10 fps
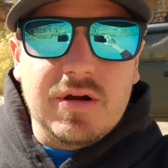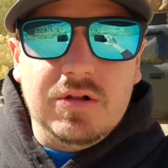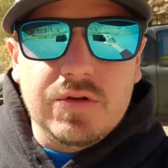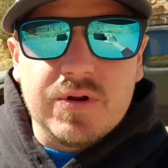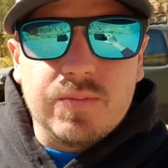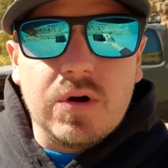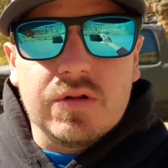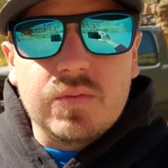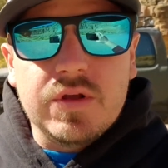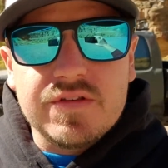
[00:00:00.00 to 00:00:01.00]
aluminum part of
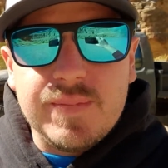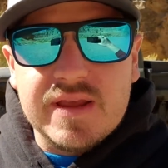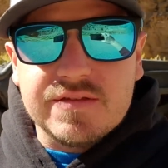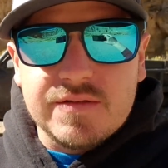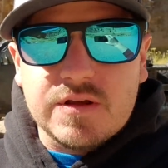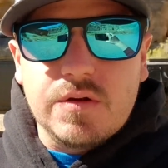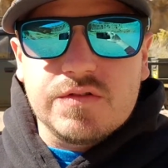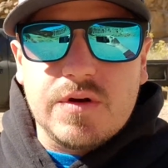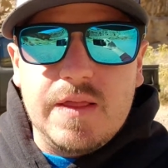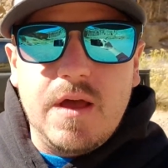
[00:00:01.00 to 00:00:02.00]
the wheel spacer that goes
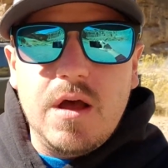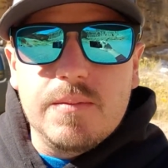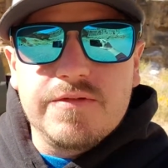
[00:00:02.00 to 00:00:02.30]
around the hub